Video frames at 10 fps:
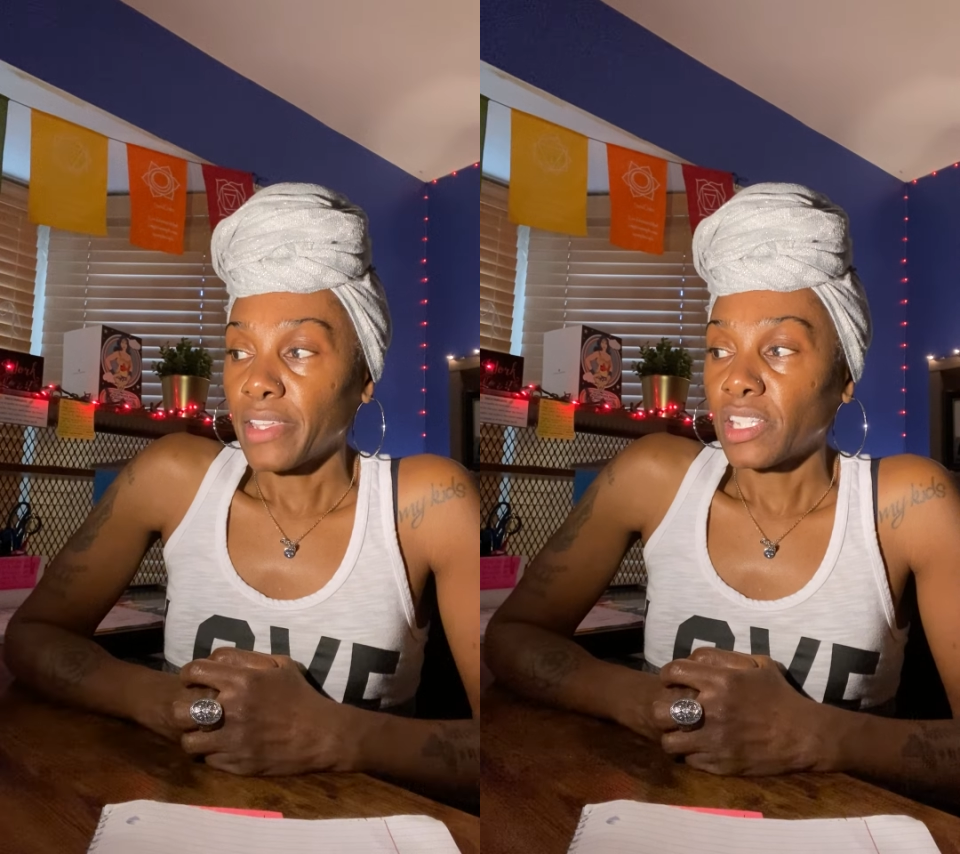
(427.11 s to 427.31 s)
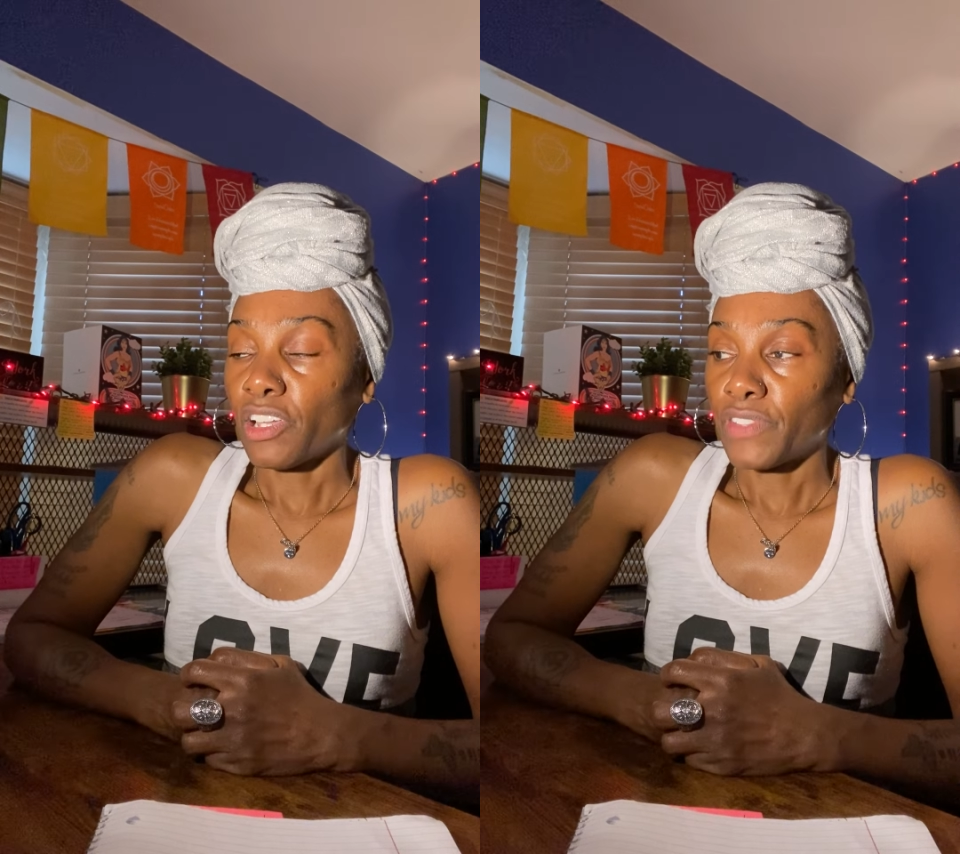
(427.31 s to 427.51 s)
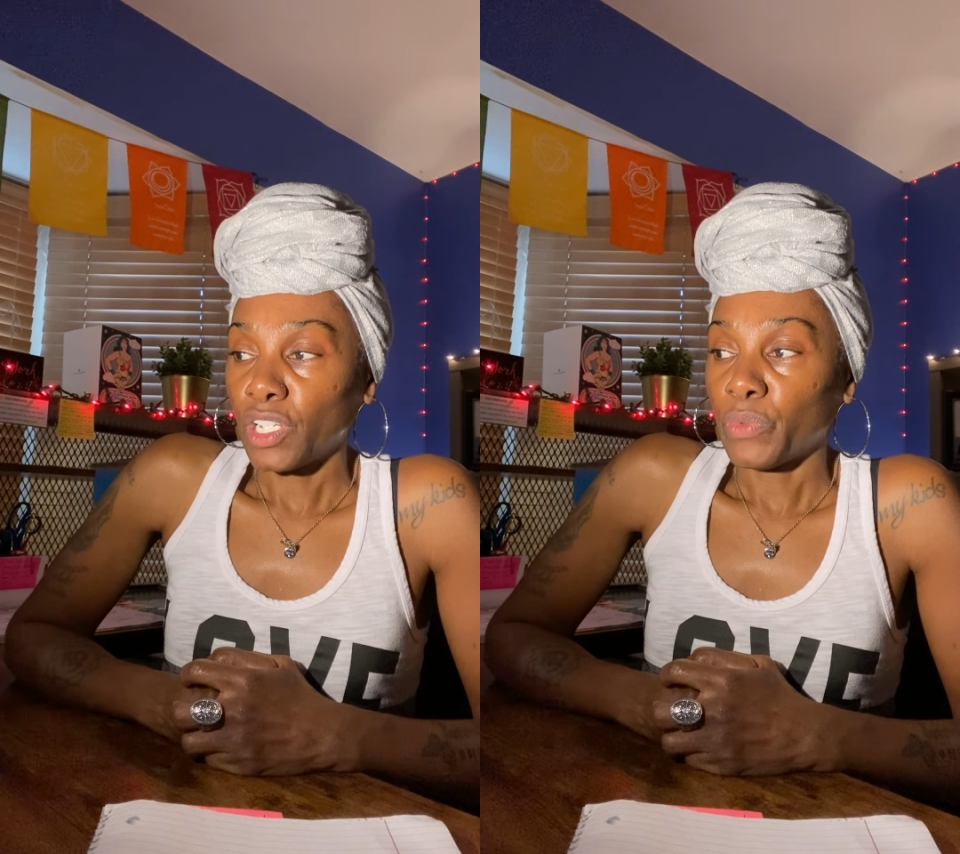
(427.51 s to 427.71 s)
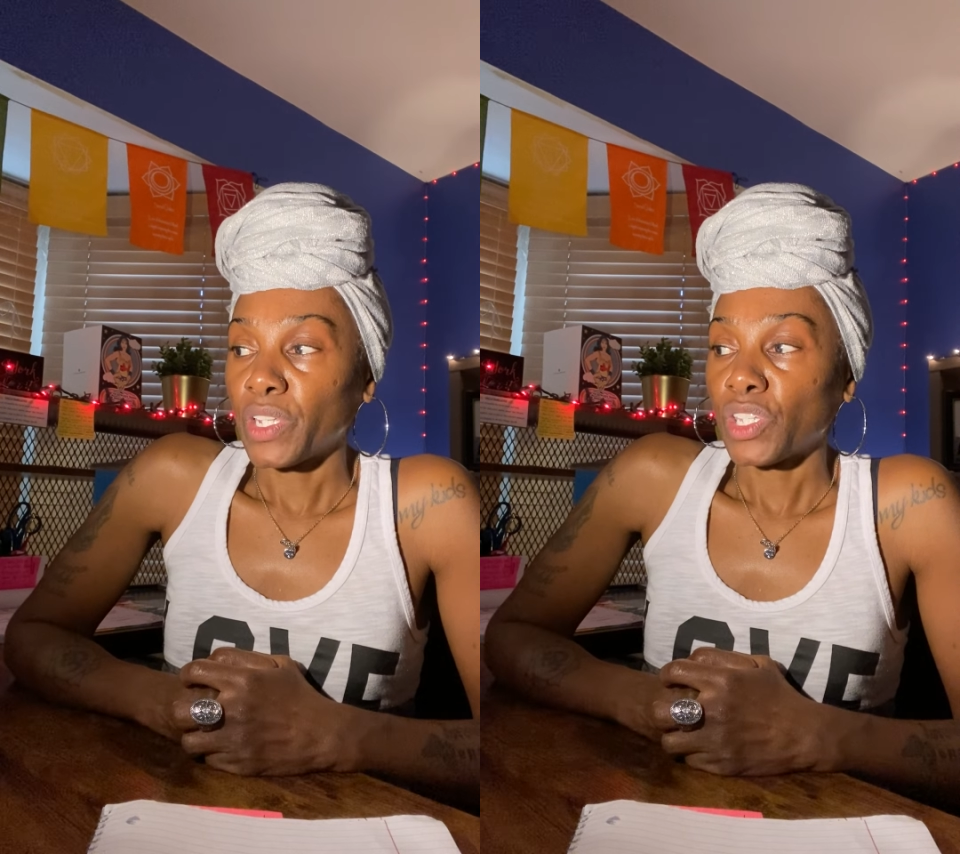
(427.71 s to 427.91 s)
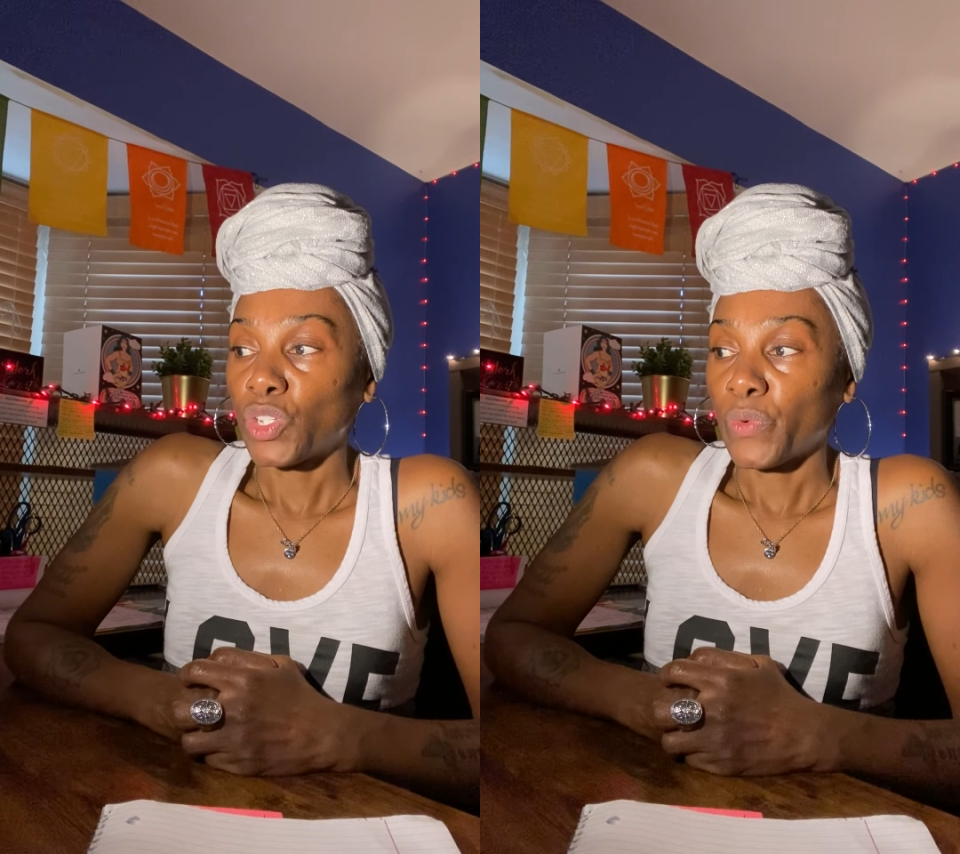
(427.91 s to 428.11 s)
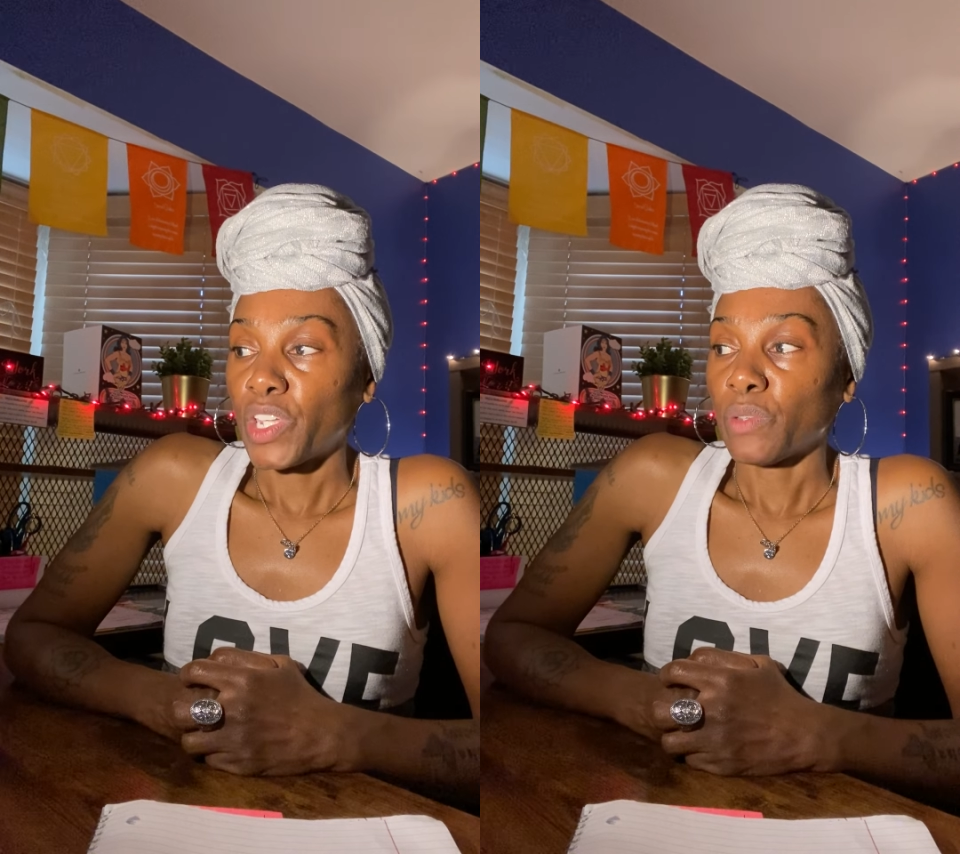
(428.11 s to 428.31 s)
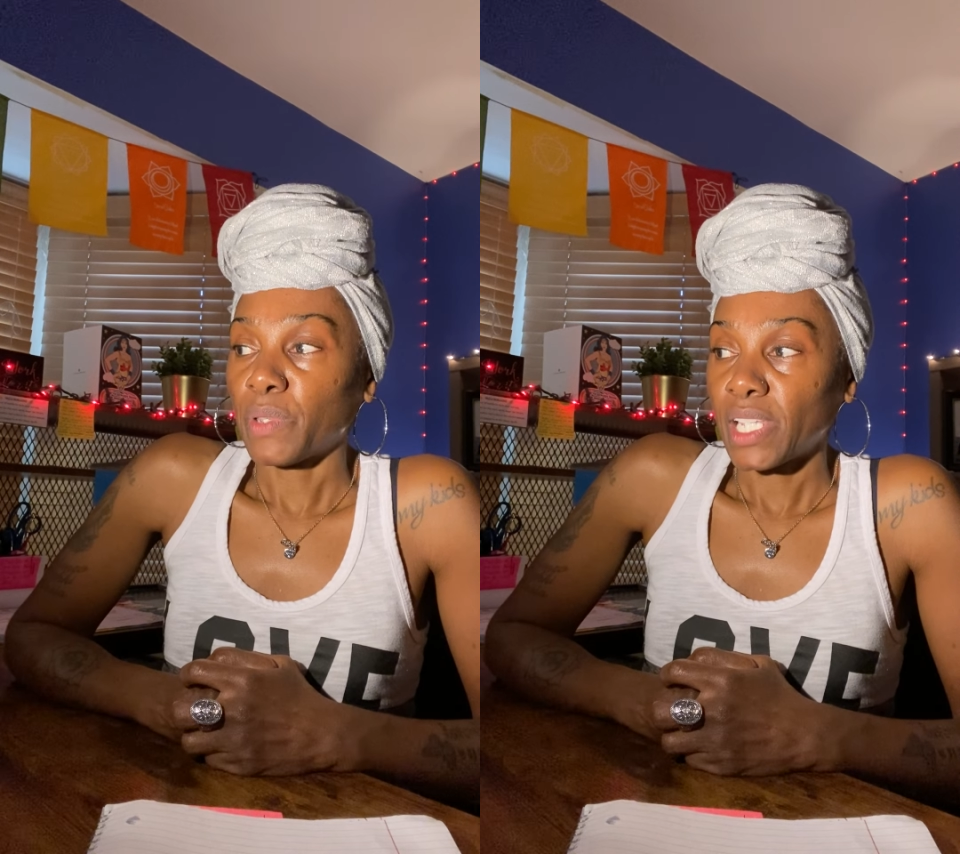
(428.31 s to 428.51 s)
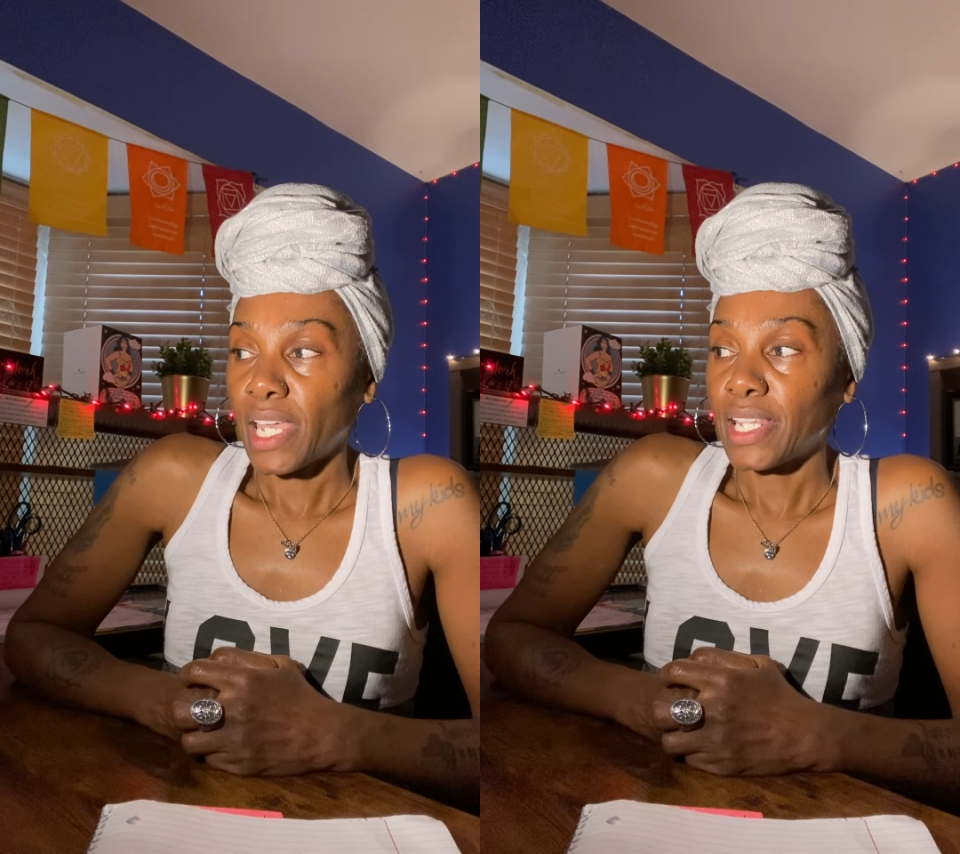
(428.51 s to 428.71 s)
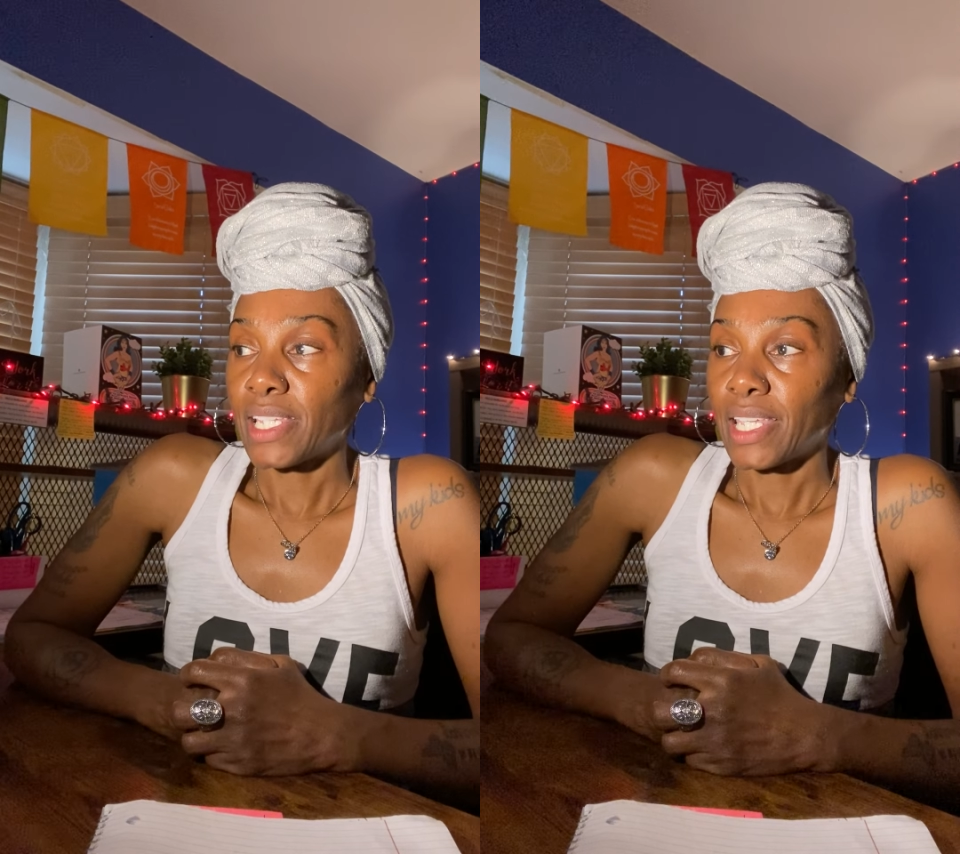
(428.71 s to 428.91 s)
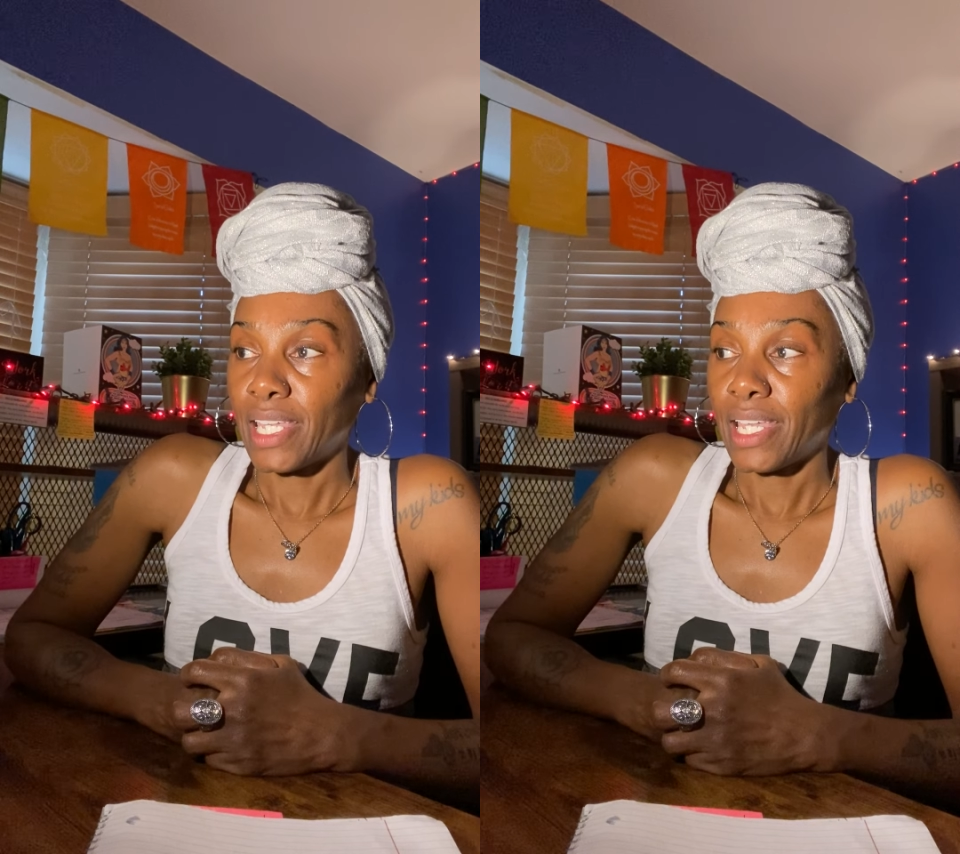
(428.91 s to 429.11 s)
yourself dealing with a situation pertaining
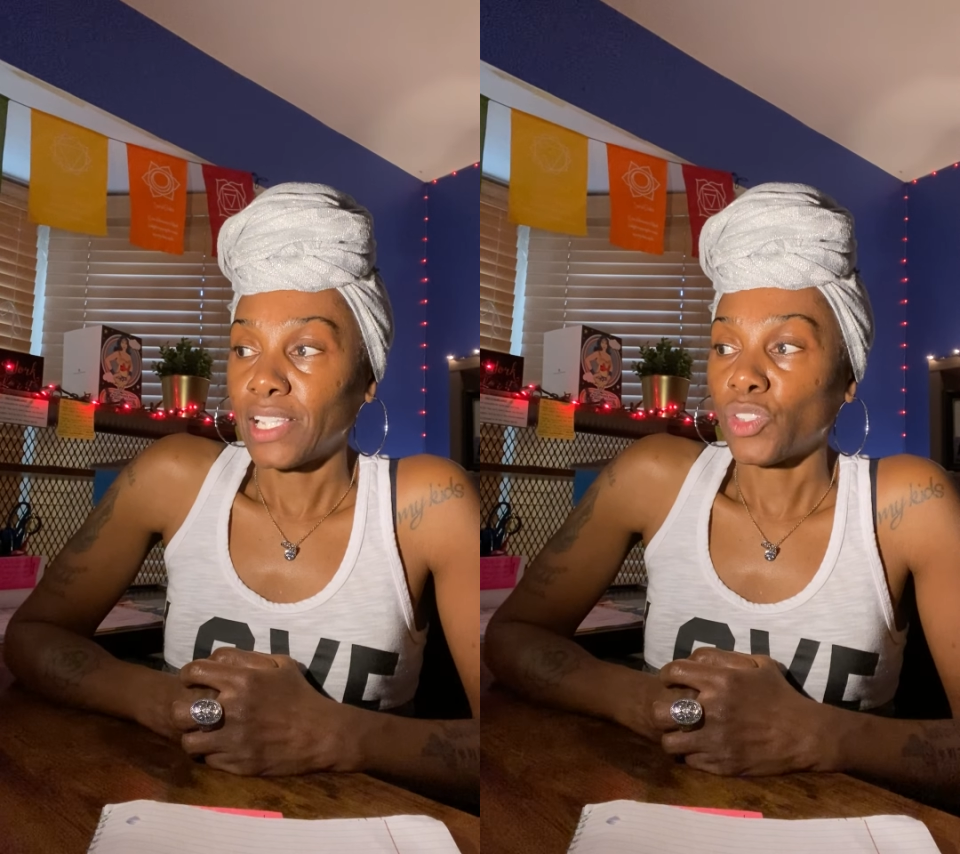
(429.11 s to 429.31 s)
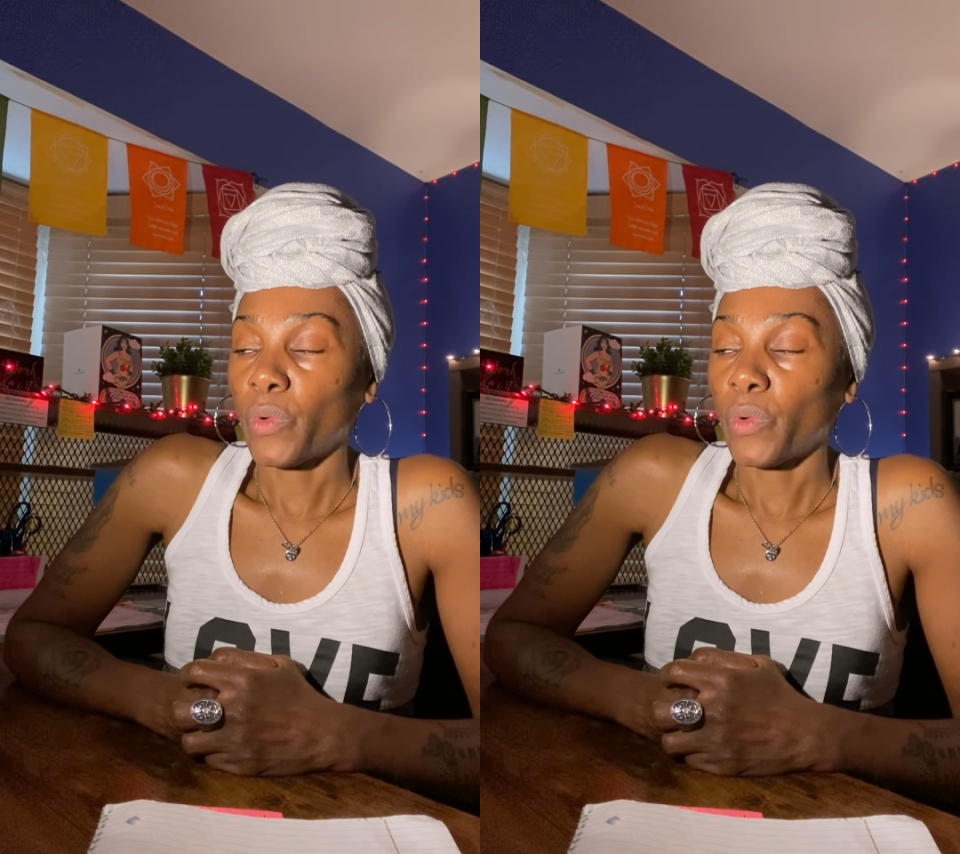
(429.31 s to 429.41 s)
to kids,